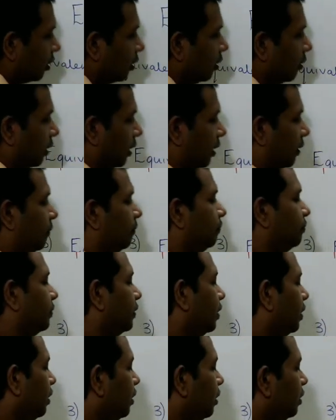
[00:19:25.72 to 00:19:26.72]
okay
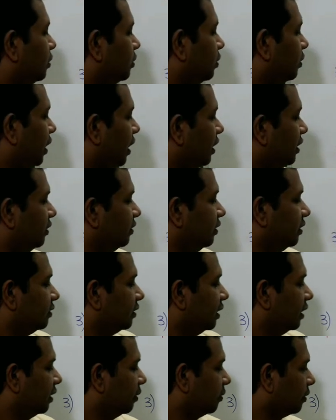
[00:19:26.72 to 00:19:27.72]
so
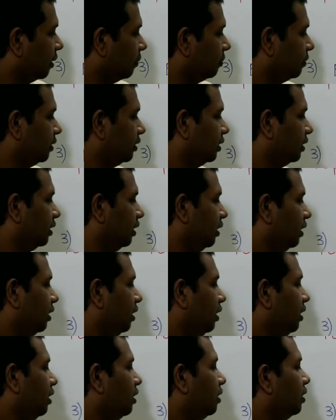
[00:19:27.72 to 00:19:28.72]
96 I have kept it
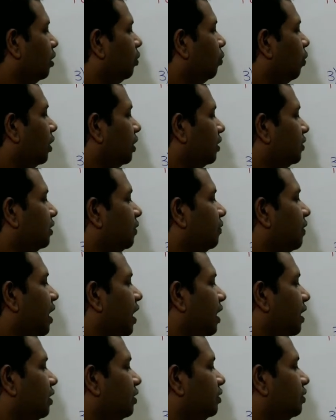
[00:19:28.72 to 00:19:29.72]
here now what is the
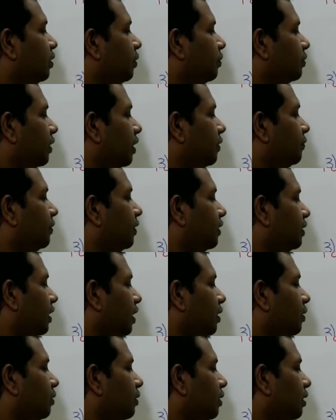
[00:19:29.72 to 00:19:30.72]
valency of sulfate
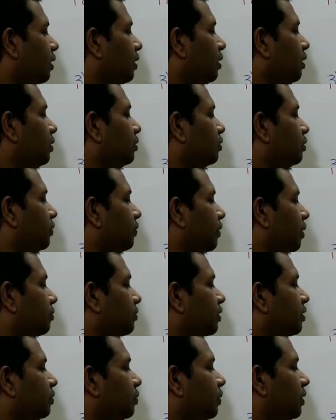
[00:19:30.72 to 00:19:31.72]
ion so
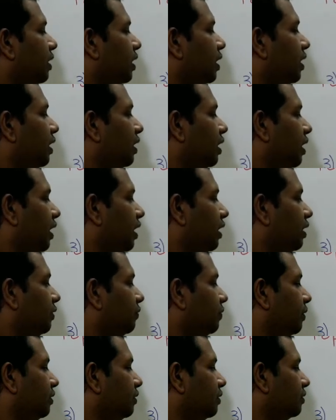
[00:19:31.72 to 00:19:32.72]
from this we can
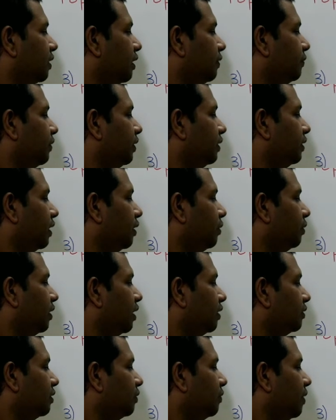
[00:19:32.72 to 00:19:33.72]
identify the sulfate ion
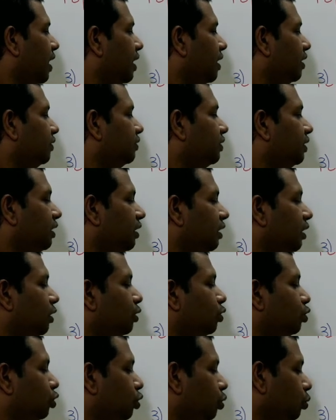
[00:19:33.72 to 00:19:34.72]
has a valency
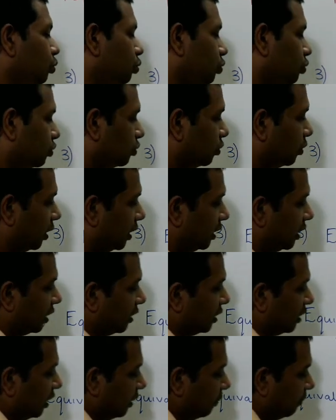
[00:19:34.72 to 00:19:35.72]
2 so I
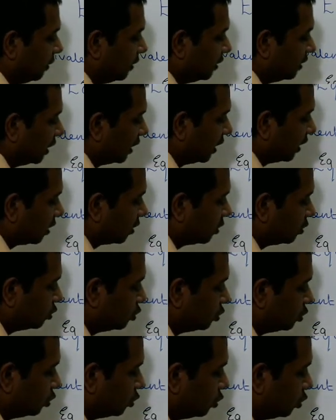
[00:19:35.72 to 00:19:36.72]
can keep it there
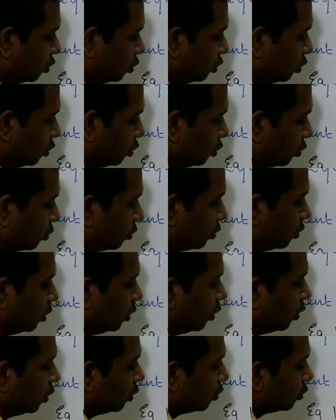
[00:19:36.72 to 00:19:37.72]

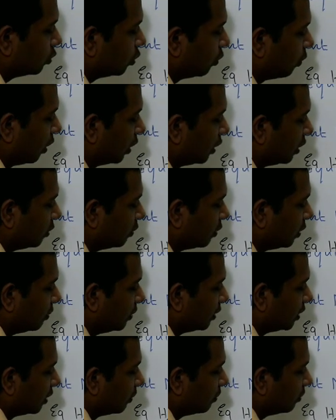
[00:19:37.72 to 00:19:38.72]
so what it will
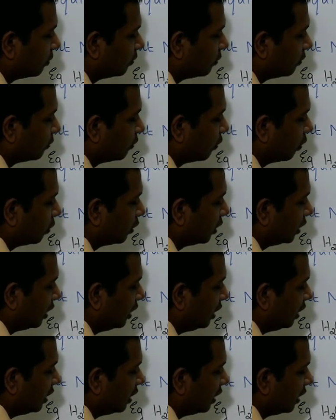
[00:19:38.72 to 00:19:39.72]
become
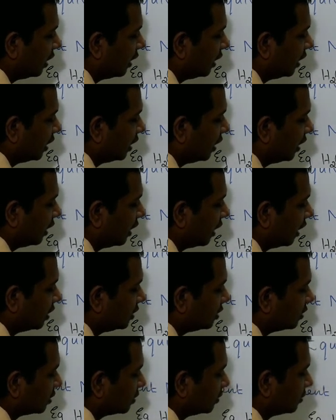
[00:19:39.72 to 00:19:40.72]

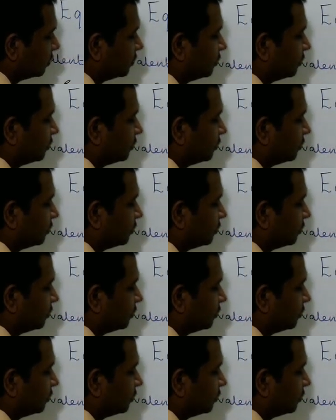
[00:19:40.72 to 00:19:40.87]
48